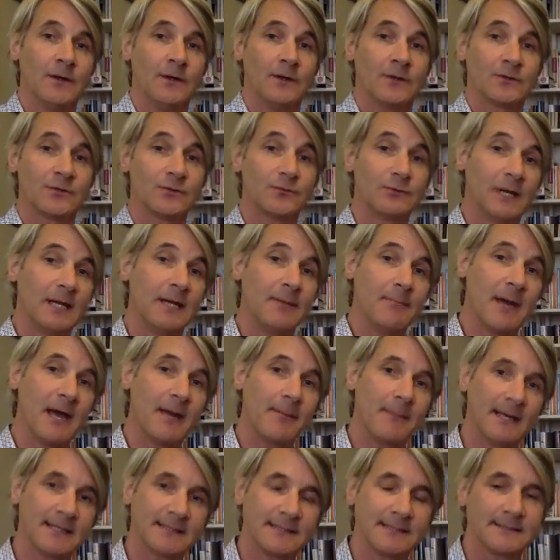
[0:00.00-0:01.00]
So really my
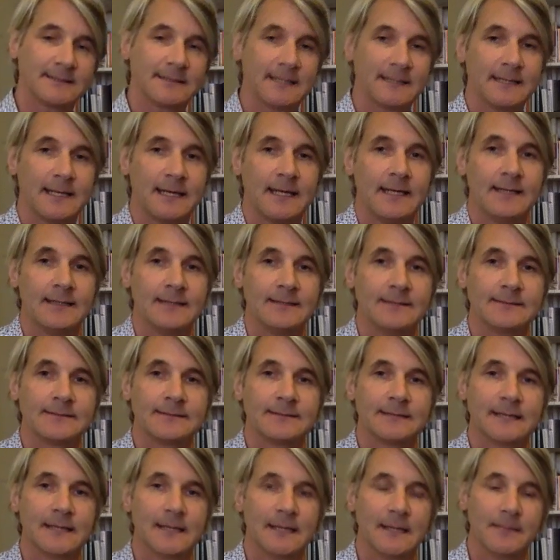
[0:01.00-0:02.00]
message today
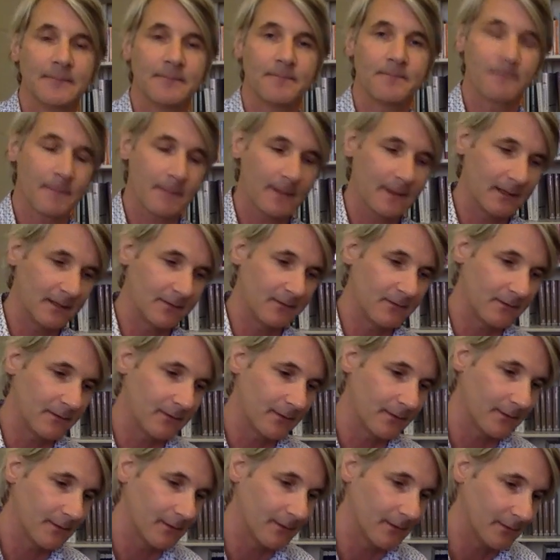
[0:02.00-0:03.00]
is, in
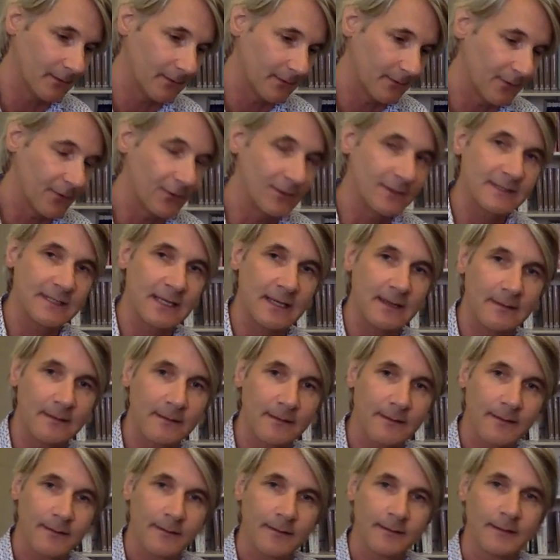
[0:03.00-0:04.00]
the 13th
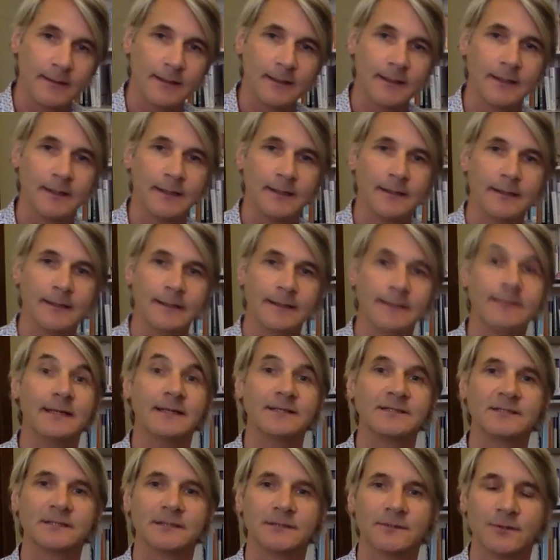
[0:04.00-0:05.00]

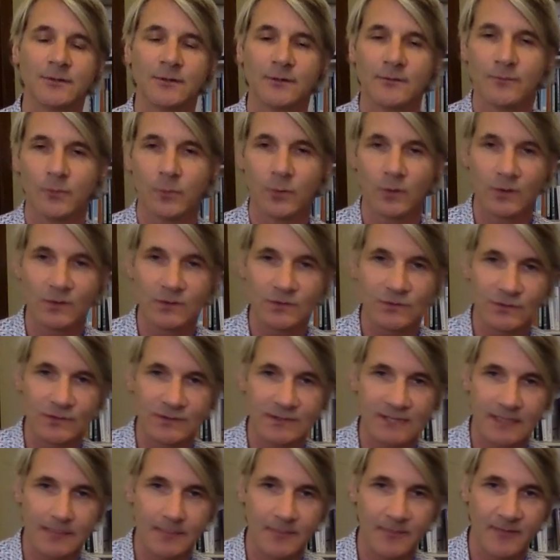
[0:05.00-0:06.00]
edition of World
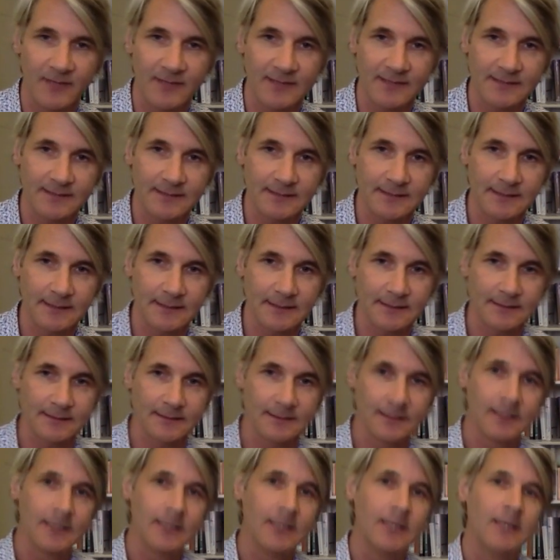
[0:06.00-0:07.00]
Suicide Prevention Day, is
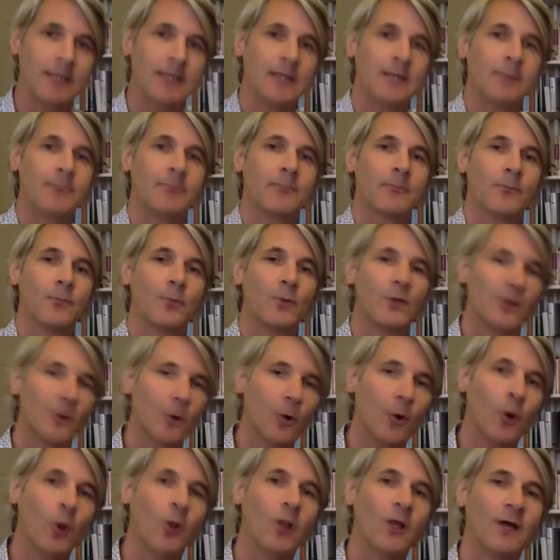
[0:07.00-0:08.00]
we
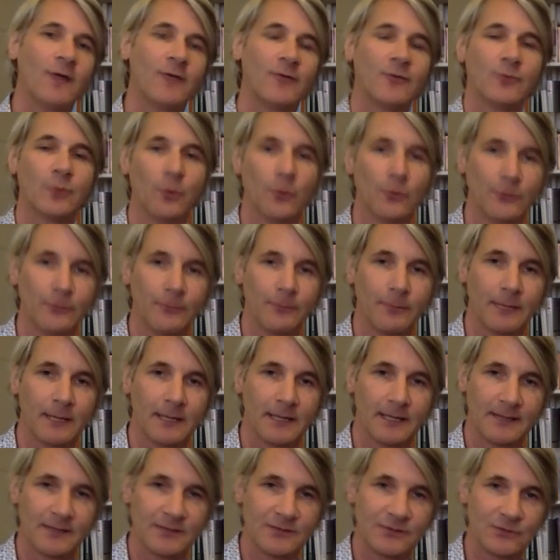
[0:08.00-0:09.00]
all have a role to
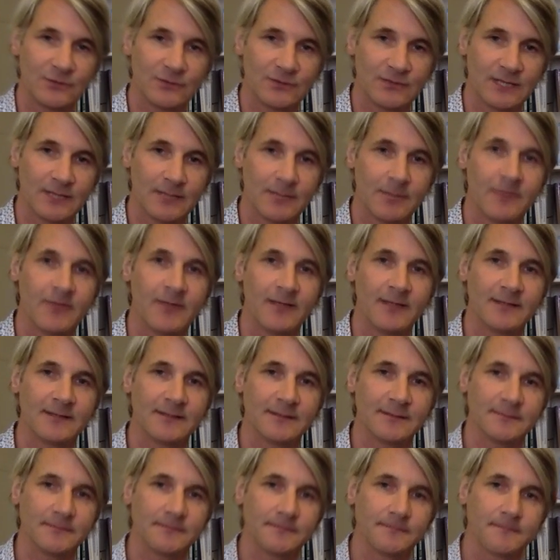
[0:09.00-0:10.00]
play in suicide
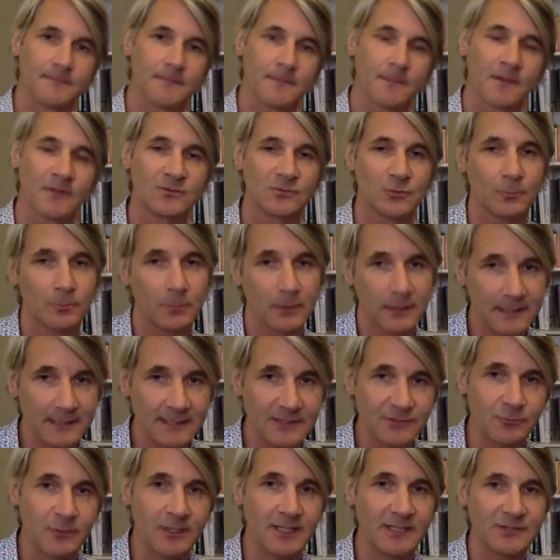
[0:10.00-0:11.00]
prevention. So
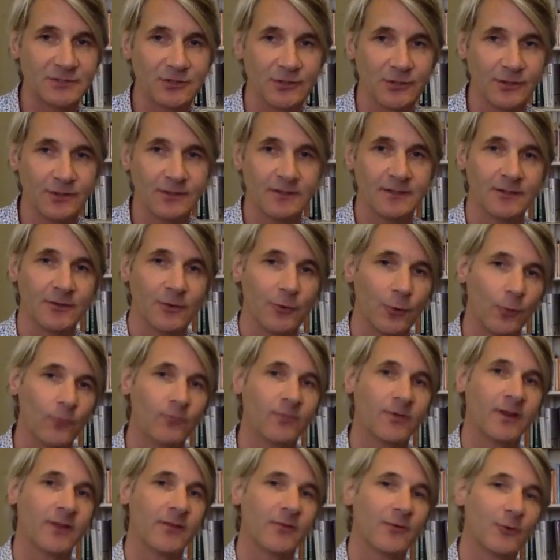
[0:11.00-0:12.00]
please reach out, and
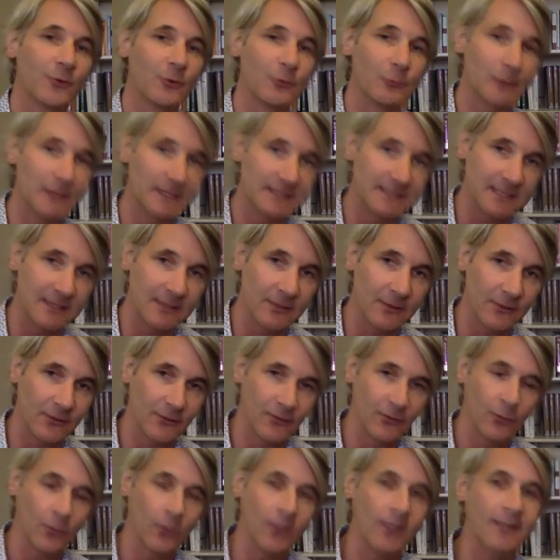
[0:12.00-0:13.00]
hopefully through reaching out
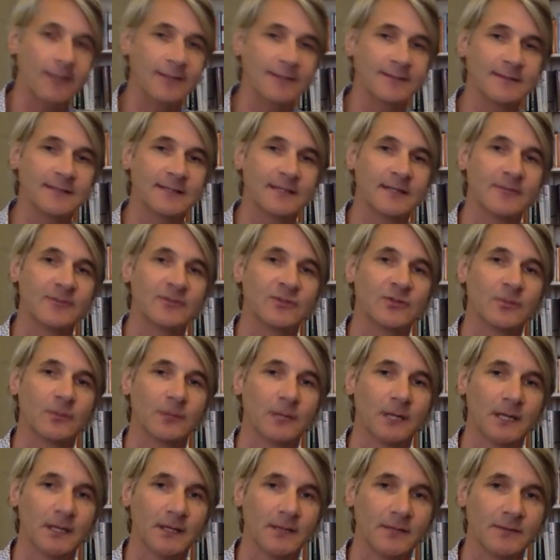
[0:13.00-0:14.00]
we can save some
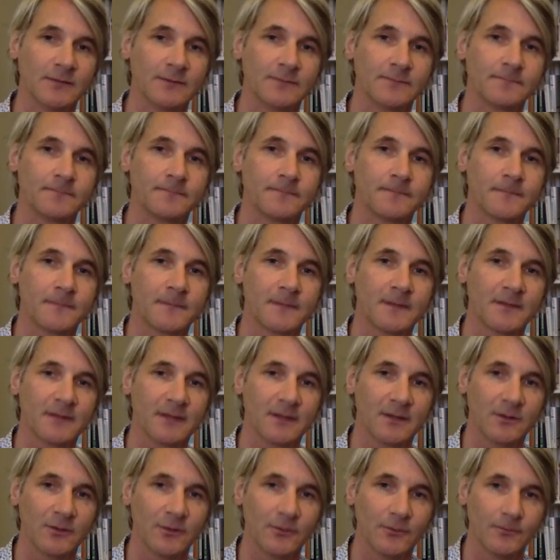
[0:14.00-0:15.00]
lives.
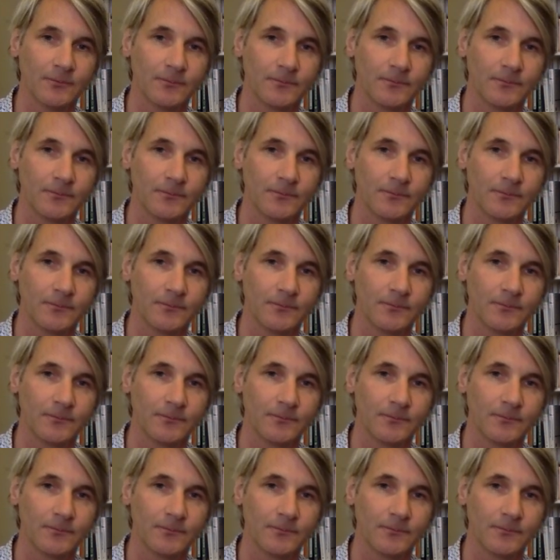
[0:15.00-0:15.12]
Thank you.